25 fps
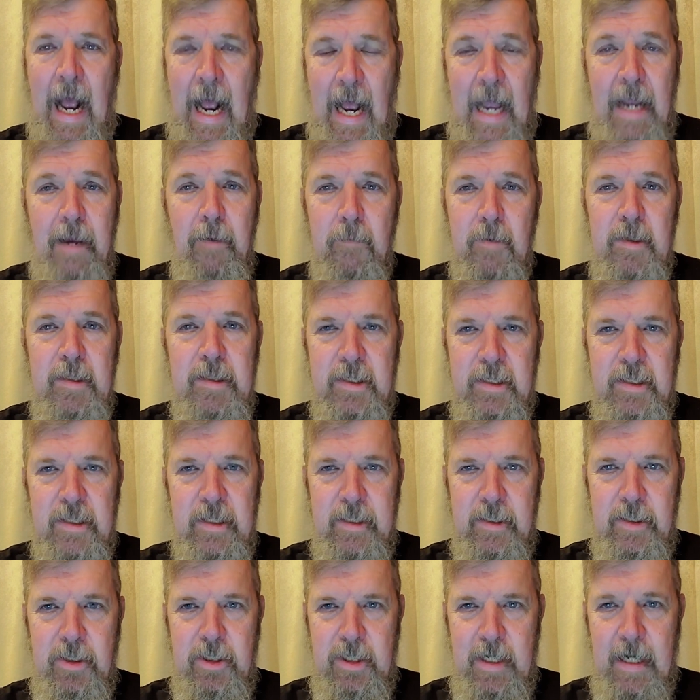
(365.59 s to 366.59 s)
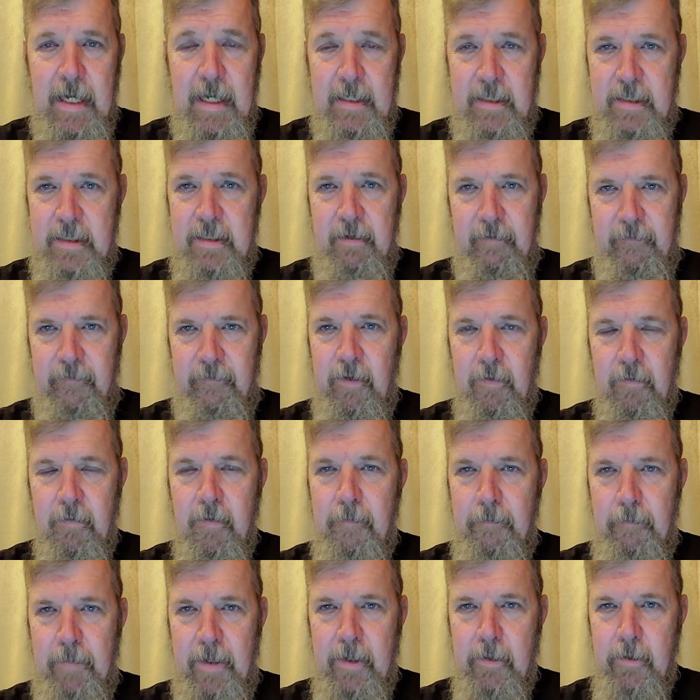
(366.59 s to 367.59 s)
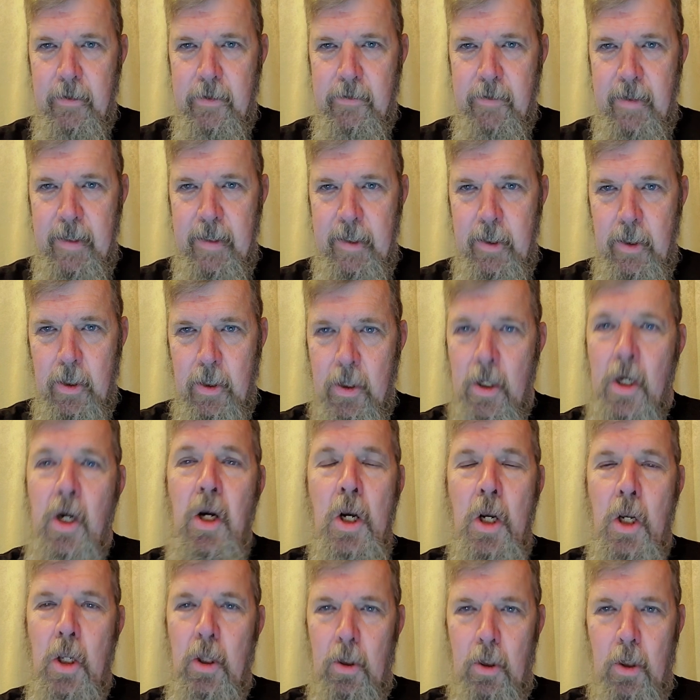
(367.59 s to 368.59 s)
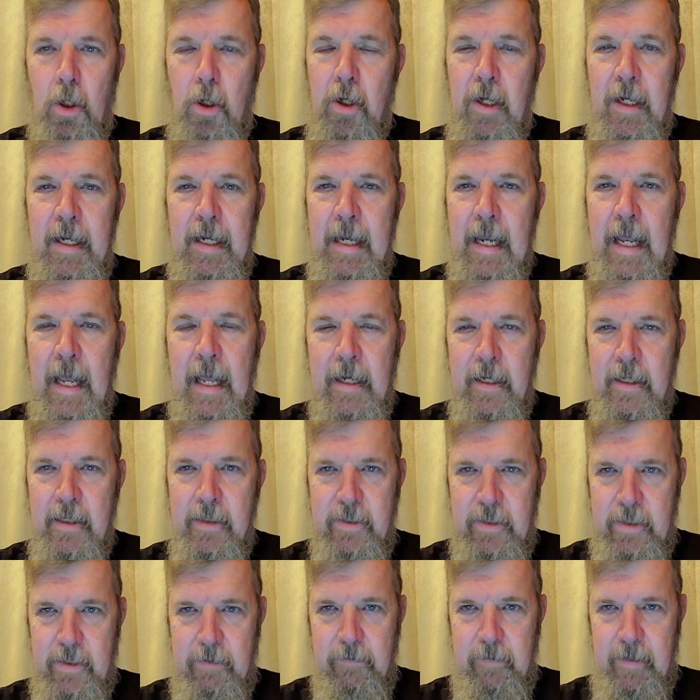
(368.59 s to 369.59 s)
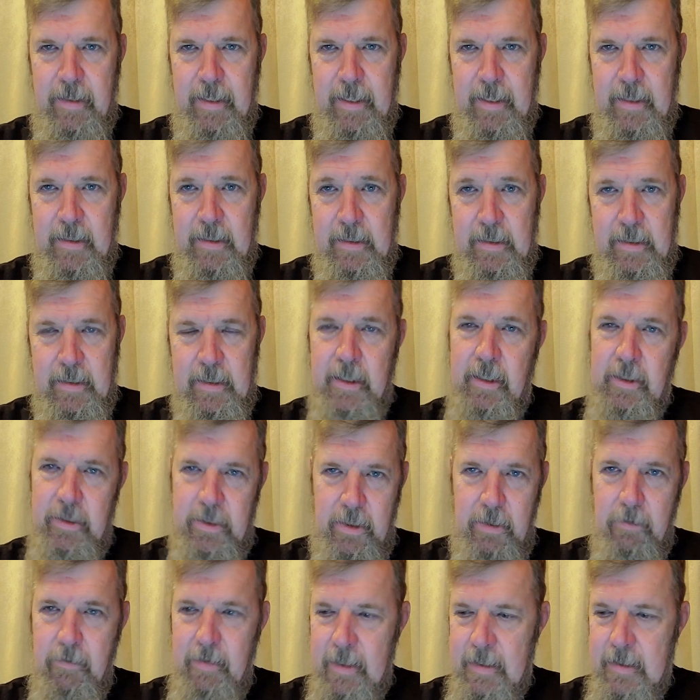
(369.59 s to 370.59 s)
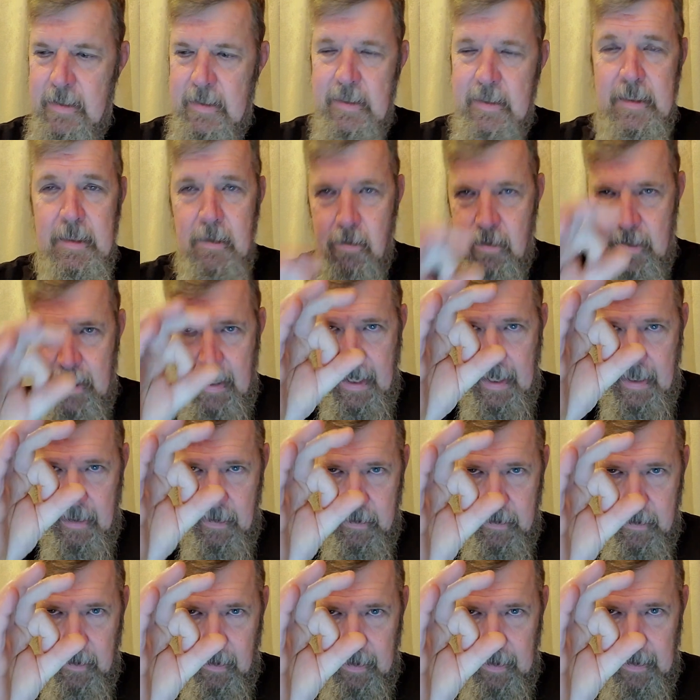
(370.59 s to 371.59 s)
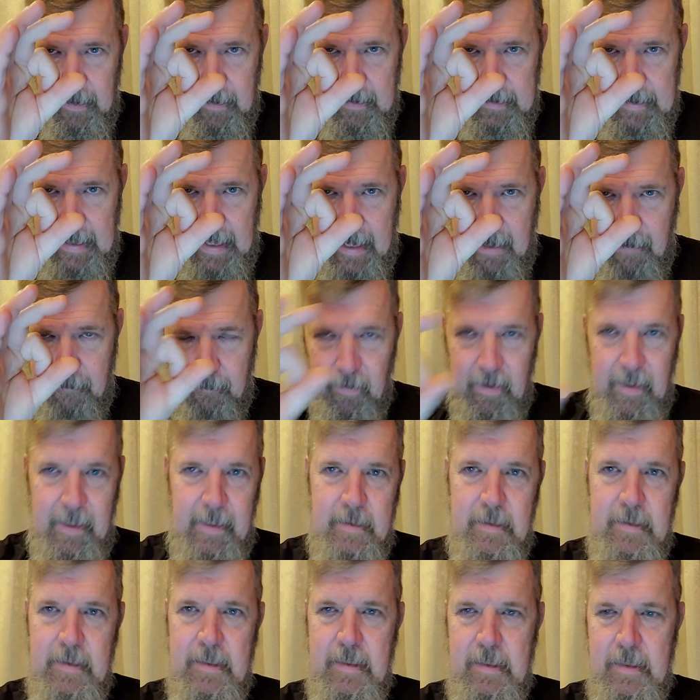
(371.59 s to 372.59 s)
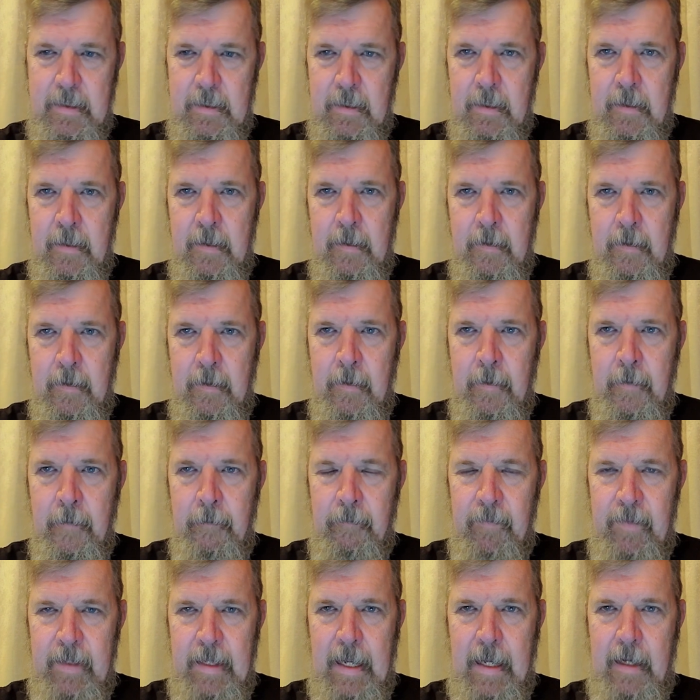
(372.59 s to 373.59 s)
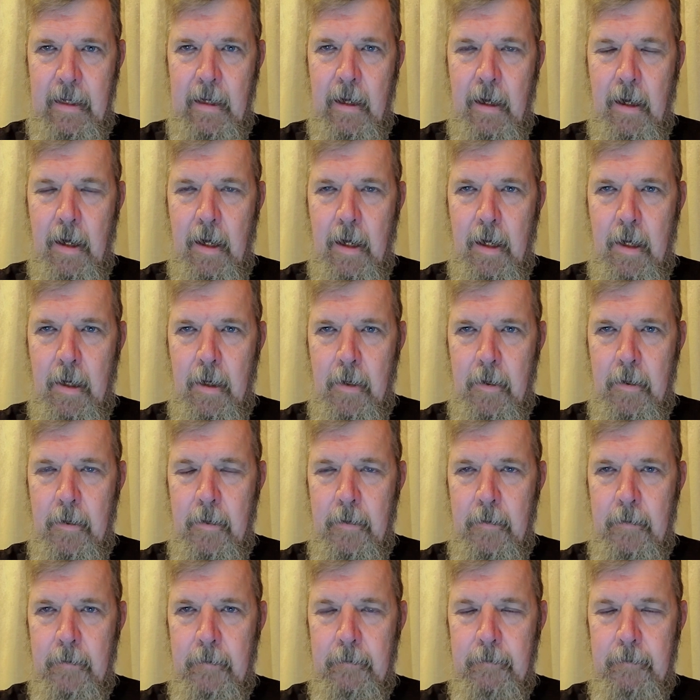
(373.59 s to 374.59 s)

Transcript: I would suggest if you're a beer drinker, learning how to do this, because you can still get the little tablets that are